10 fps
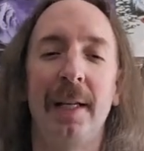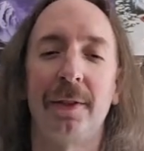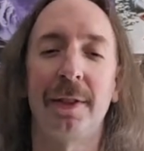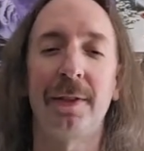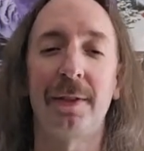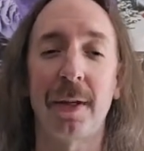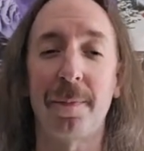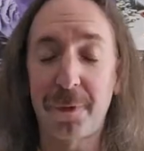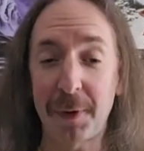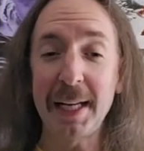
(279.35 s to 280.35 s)
So this is some
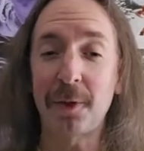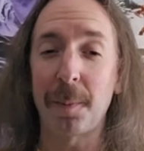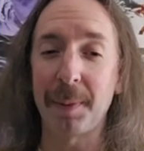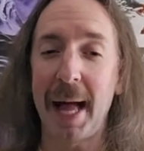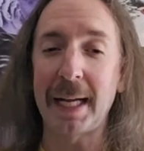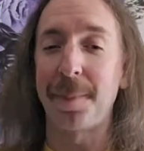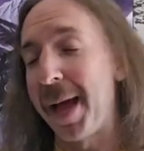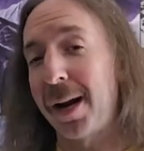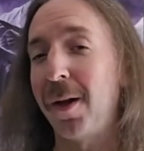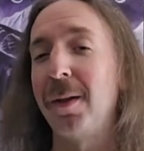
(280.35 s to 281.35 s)
French black
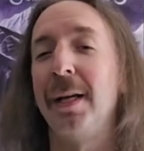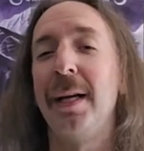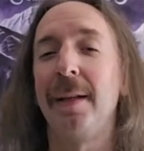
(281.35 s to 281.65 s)
metal.